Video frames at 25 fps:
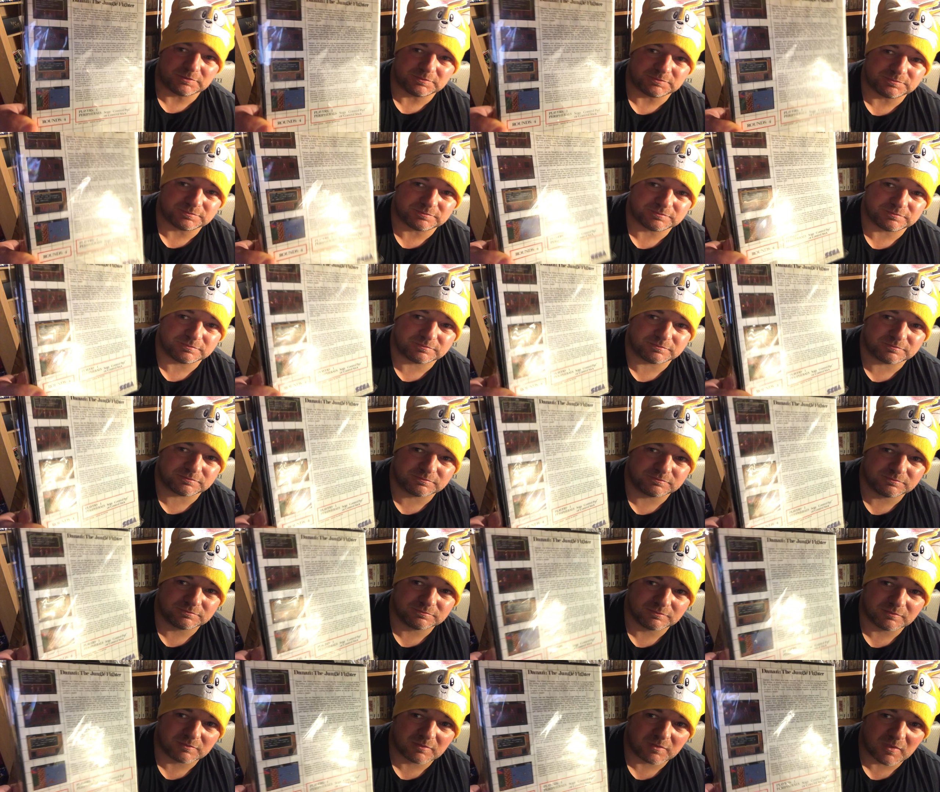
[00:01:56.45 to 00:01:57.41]

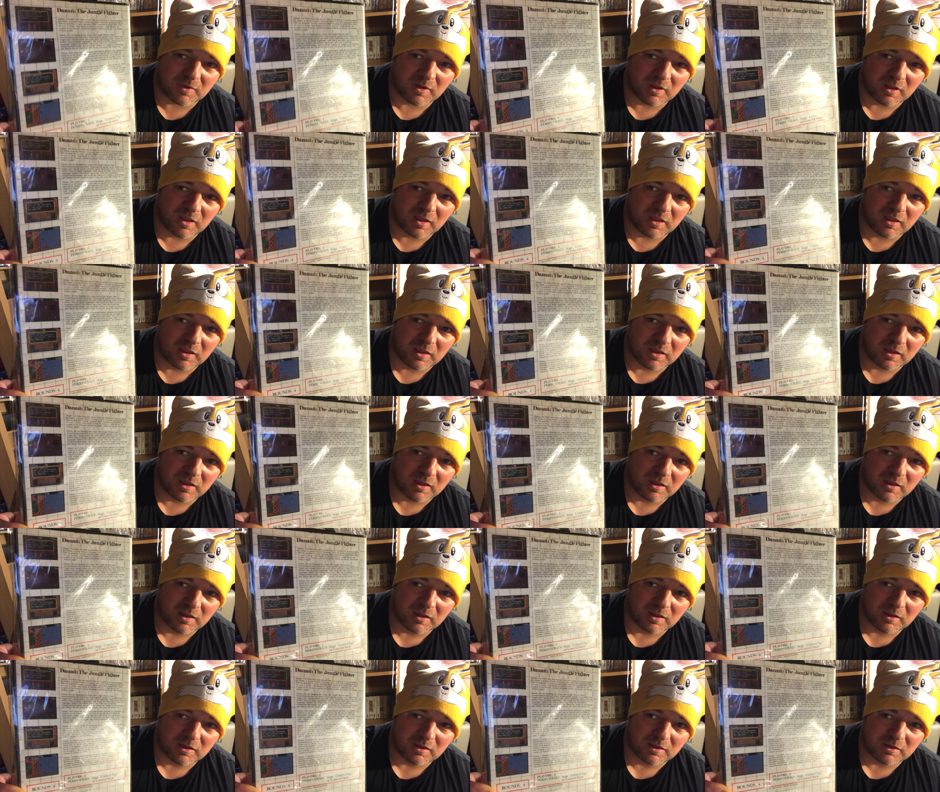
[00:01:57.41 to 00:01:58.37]

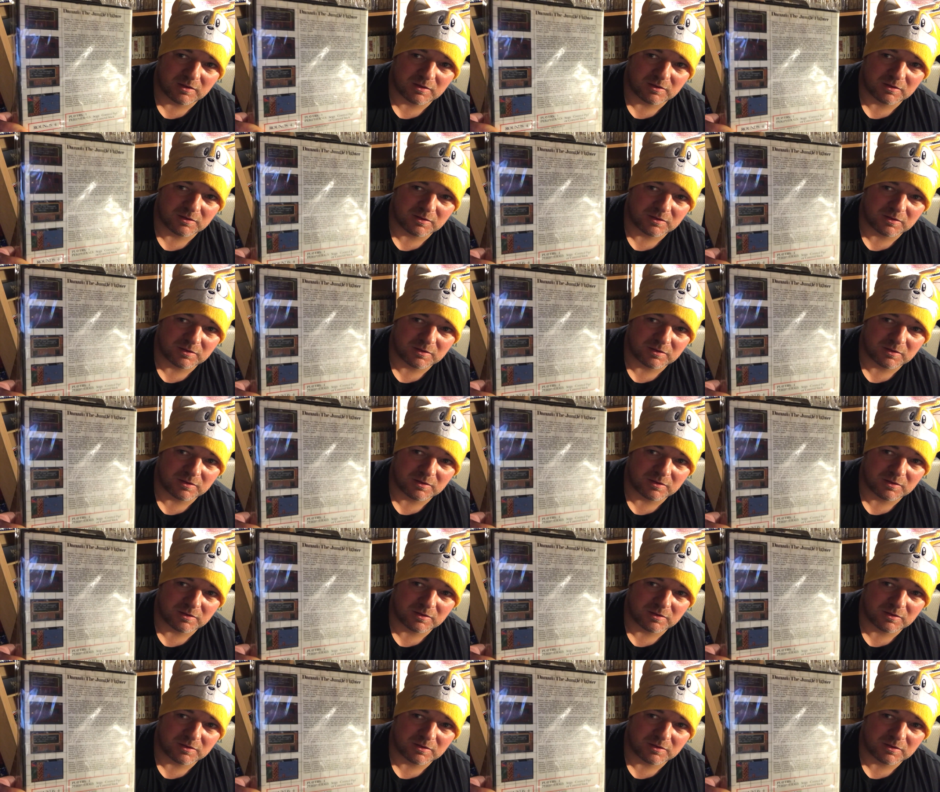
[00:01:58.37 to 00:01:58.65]
Nobody speaks.